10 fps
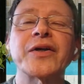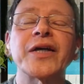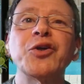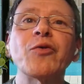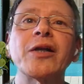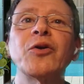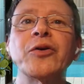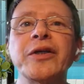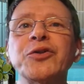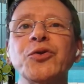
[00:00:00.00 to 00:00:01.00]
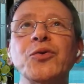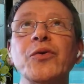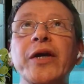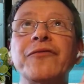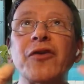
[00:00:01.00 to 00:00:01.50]
Okay, you are looking
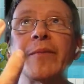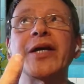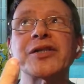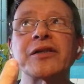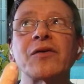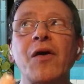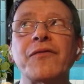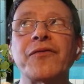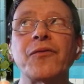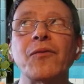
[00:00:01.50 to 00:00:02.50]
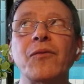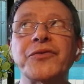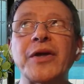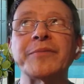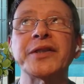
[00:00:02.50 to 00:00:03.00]
to information of
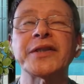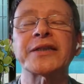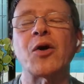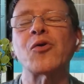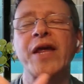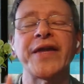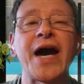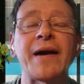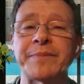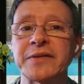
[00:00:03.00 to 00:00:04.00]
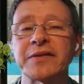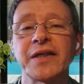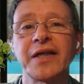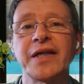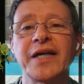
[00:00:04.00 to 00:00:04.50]
something that already happened.
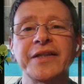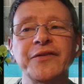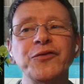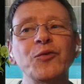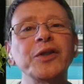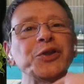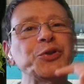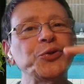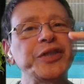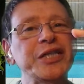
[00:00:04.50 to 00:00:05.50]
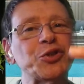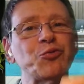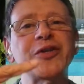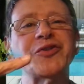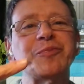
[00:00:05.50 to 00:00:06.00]
And if you only do this
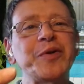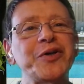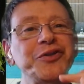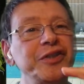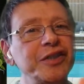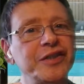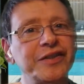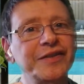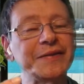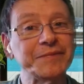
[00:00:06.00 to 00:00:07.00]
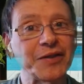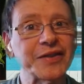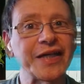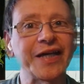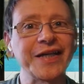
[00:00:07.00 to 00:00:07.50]
once per year,
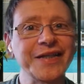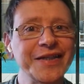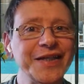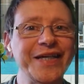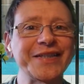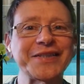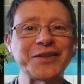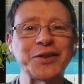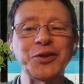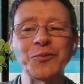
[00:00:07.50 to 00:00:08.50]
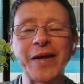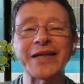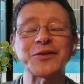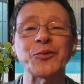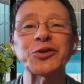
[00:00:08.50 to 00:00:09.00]
okay, and you
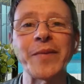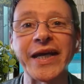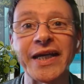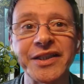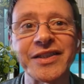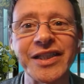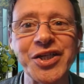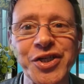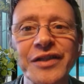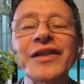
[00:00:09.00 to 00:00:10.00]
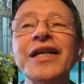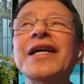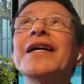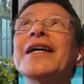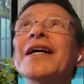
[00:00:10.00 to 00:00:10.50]
want to make a decision,
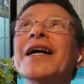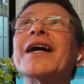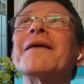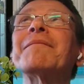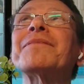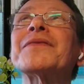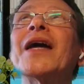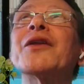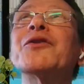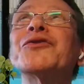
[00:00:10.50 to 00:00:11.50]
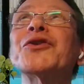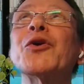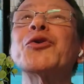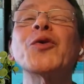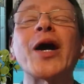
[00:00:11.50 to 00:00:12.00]
and
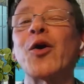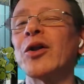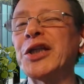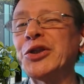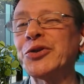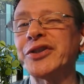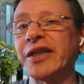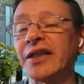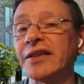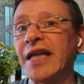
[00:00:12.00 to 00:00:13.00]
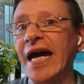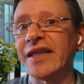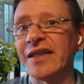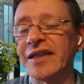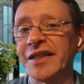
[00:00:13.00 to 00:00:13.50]
so you are only using
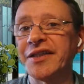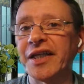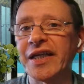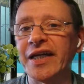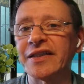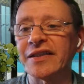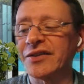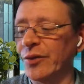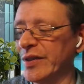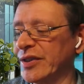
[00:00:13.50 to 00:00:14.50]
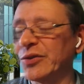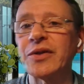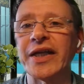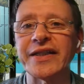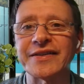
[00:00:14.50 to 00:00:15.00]
lagging indicators, so it's
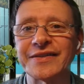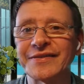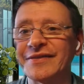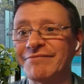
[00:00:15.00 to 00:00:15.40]
too late.